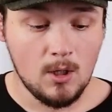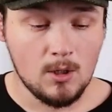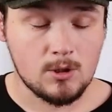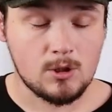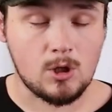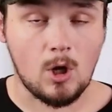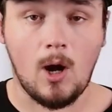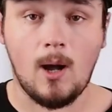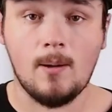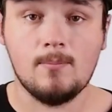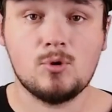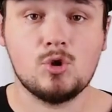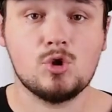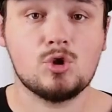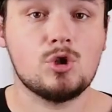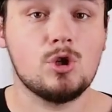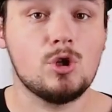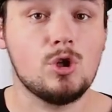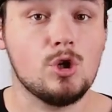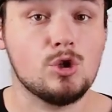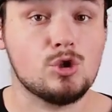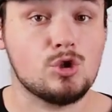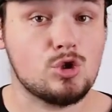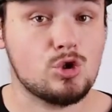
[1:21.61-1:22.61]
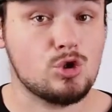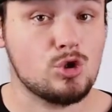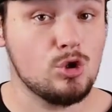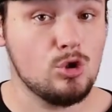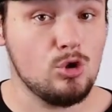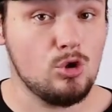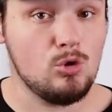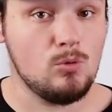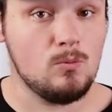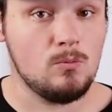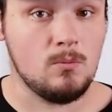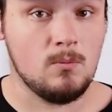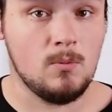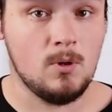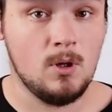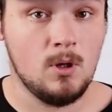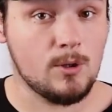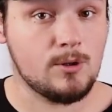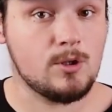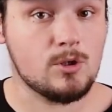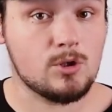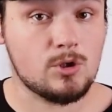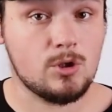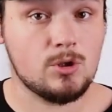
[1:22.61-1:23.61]
So I'm just going to assume
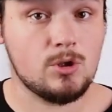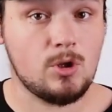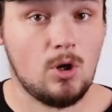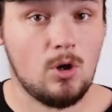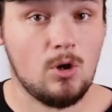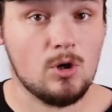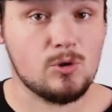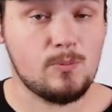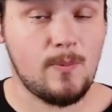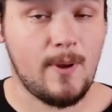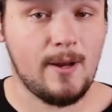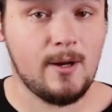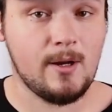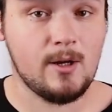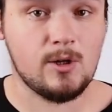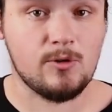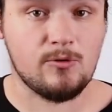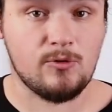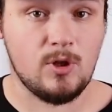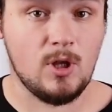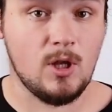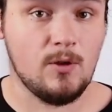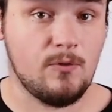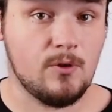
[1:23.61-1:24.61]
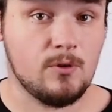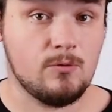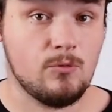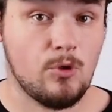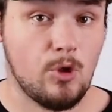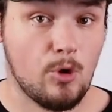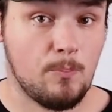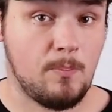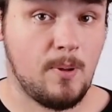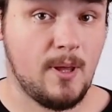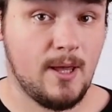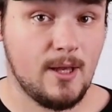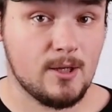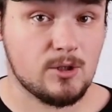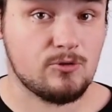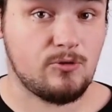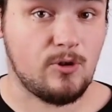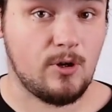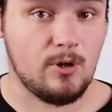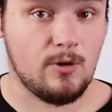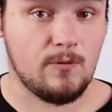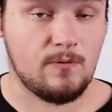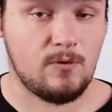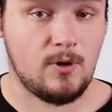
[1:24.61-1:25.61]
what this guitar is made out of given their past
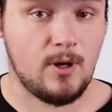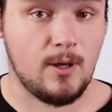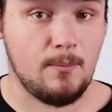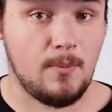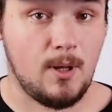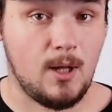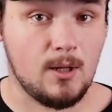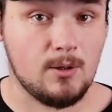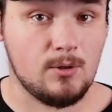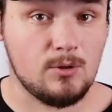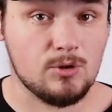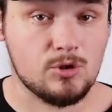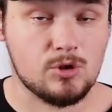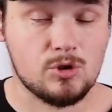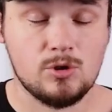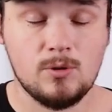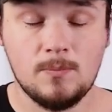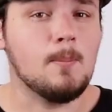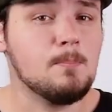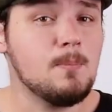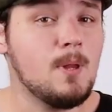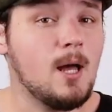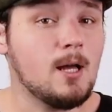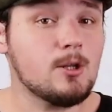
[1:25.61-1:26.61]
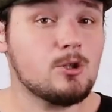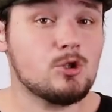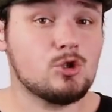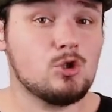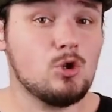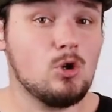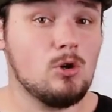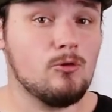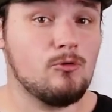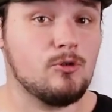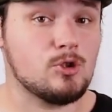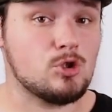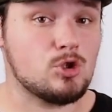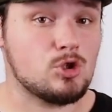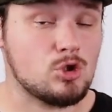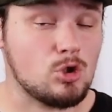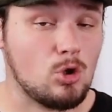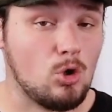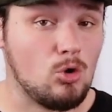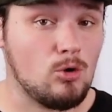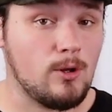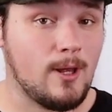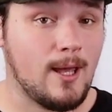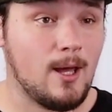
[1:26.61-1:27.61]
FireFly models. I'm not sure if it's
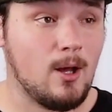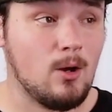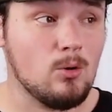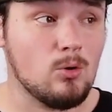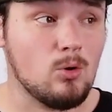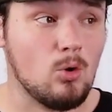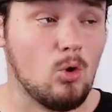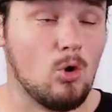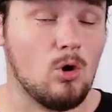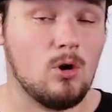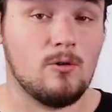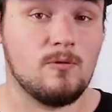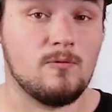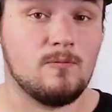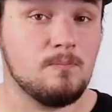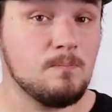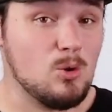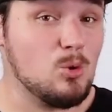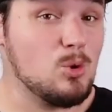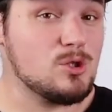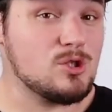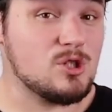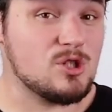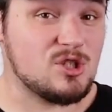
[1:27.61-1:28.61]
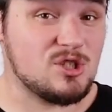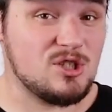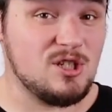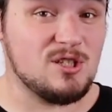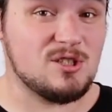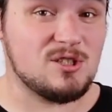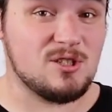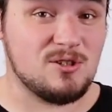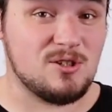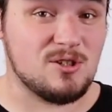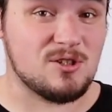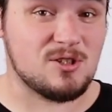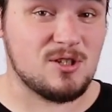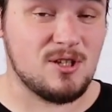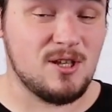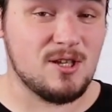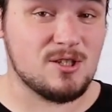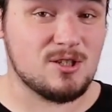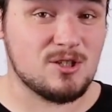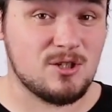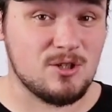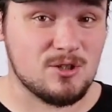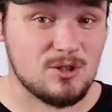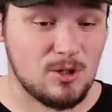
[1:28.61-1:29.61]
sold out or if it was a cease and
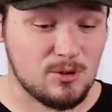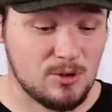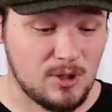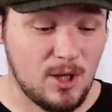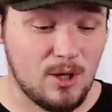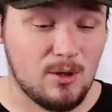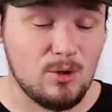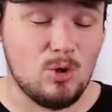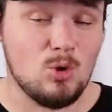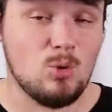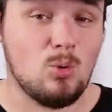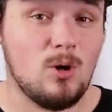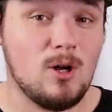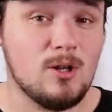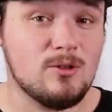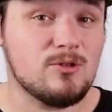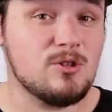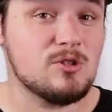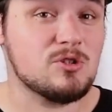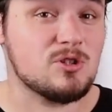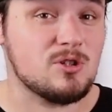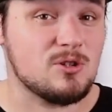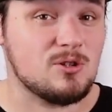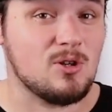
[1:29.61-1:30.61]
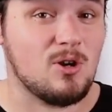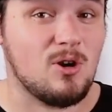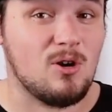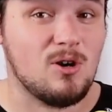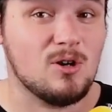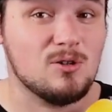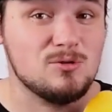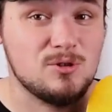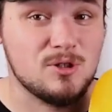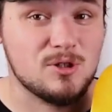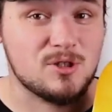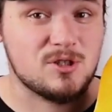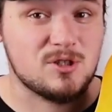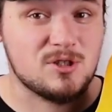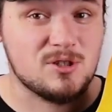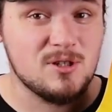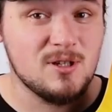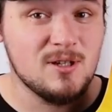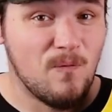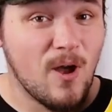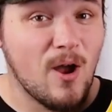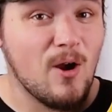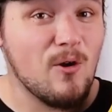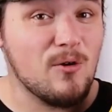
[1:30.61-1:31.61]
desist, because I'll tell you what, this guitar looks
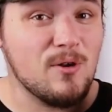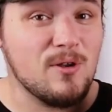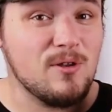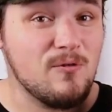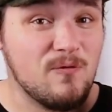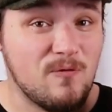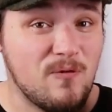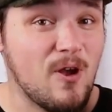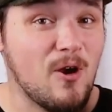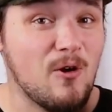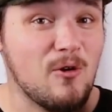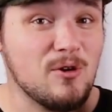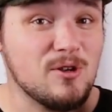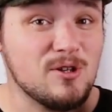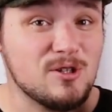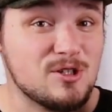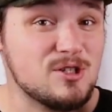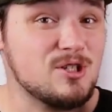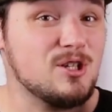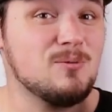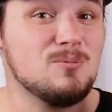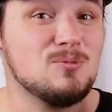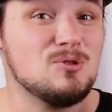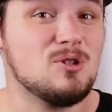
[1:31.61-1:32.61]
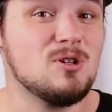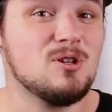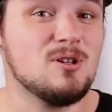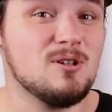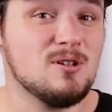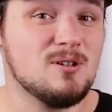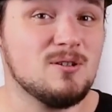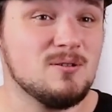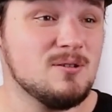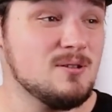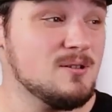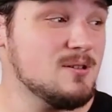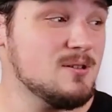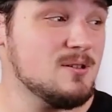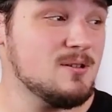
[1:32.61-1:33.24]
very similar,